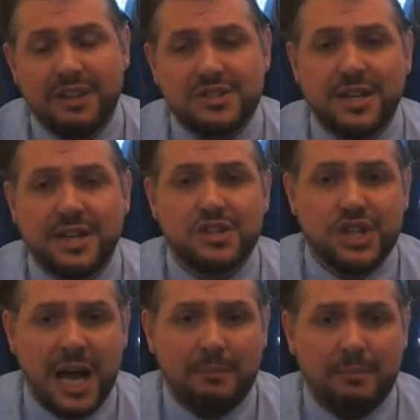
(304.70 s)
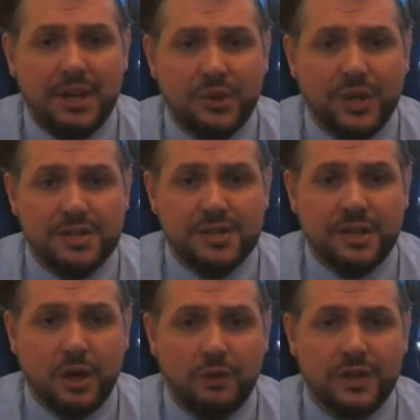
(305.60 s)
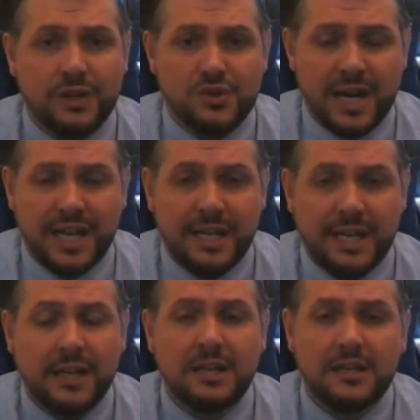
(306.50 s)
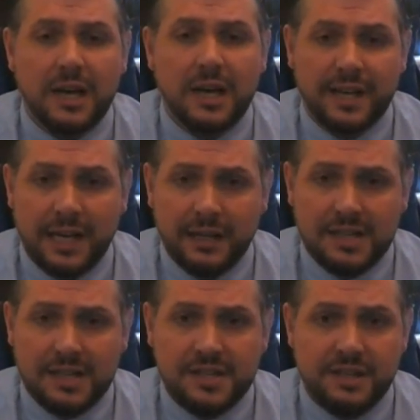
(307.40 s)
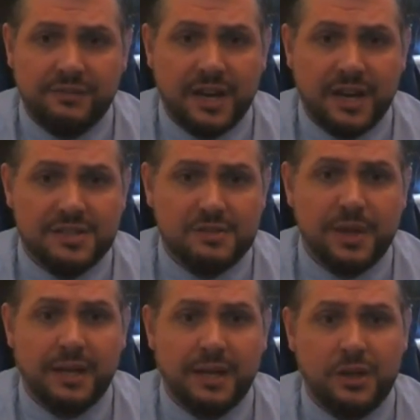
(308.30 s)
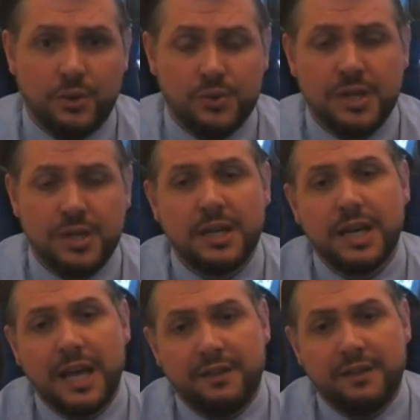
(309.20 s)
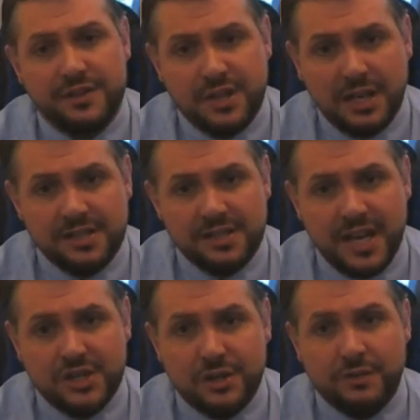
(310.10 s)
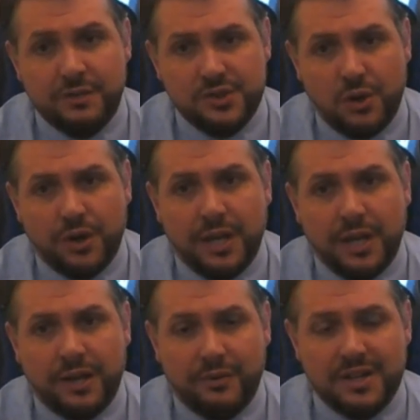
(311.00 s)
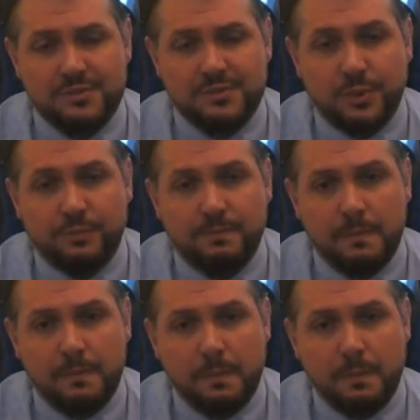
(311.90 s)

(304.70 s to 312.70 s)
having seen a sharp increase in covert tracking and hidden listening devices being used in the facilitation of stalking and harassment.